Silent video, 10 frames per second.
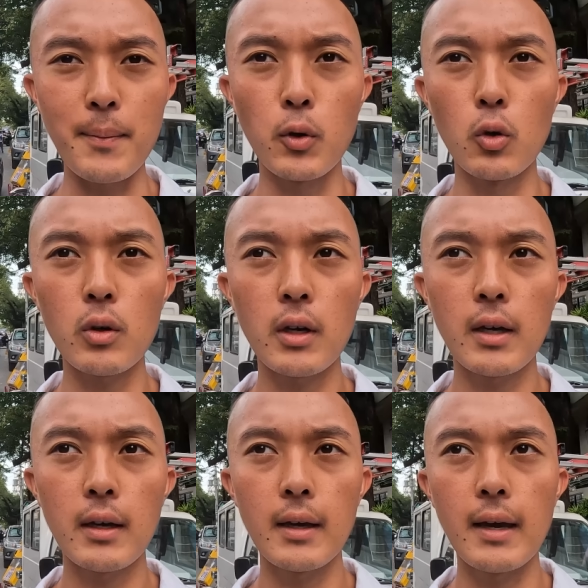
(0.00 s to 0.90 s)
people,
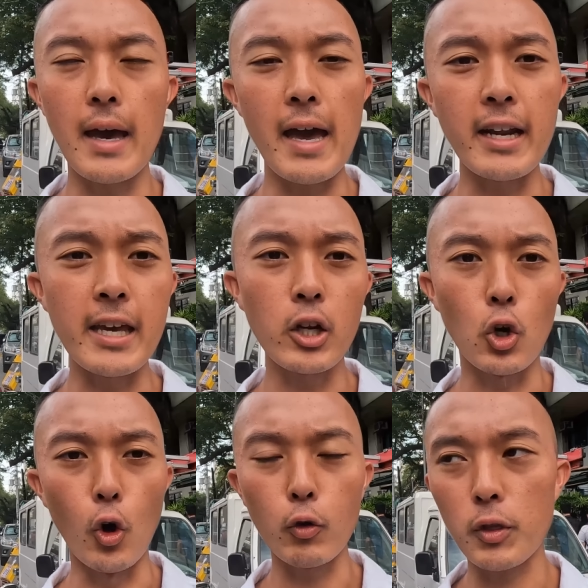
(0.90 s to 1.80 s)
and it hit a
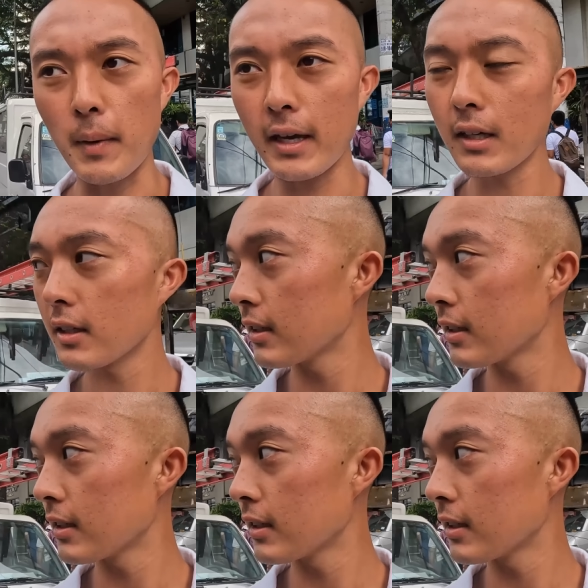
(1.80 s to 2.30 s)
chord with me.